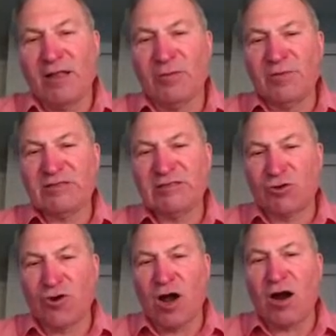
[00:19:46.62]
elements
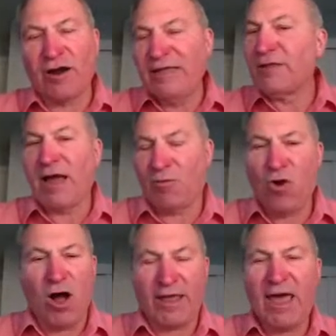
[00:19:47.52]
there are in that
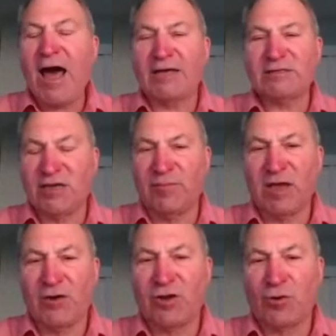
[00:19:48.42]
raw gas
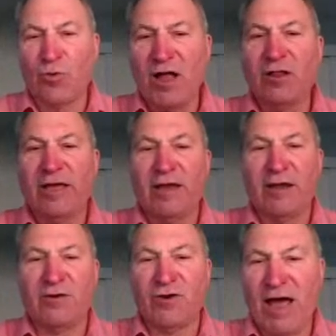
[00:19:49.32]
coming out of your
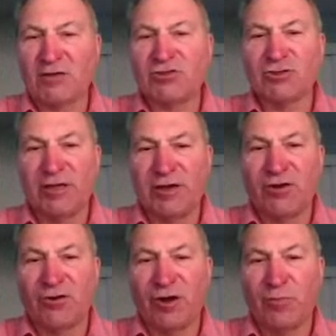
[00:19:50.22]
wellhead under naturally
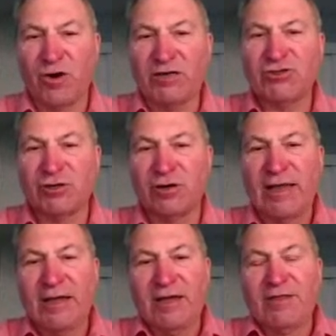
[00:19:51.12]
occurring pressure,
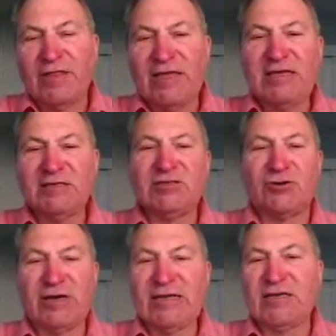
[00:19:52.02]
the
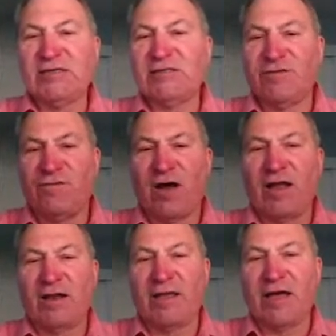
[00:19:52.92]
easier it is to
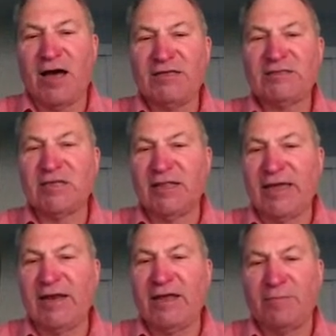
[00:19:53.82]
finally
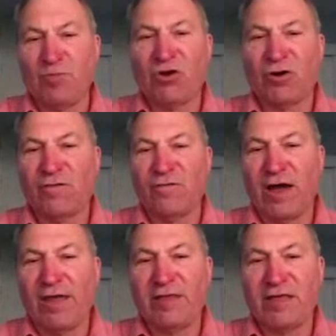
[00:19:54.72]
isolate and
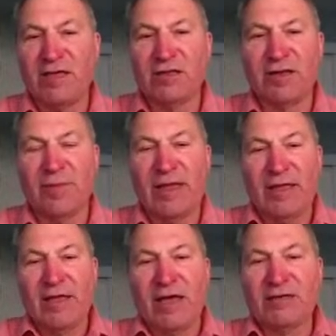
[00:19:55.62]
purify the helium.
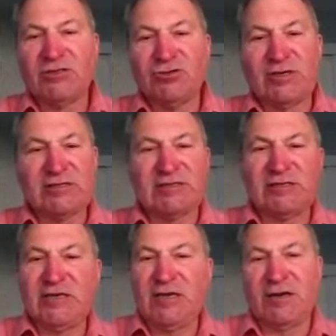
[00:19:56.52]
As you can
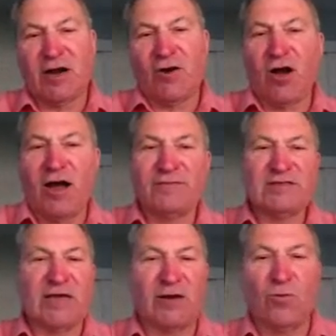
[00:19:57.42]
see in our
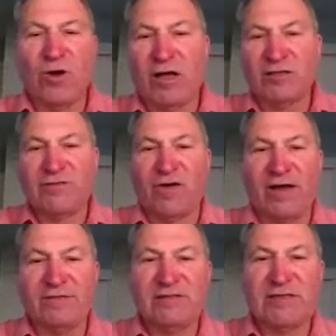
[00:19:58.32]
offset wells
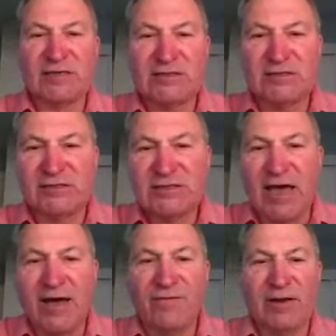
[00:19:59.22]
5, 6, and
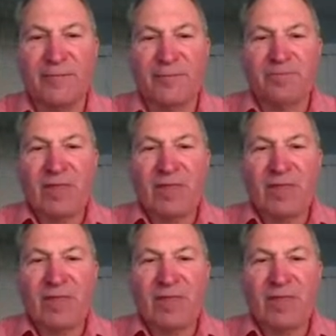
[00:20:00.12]
7,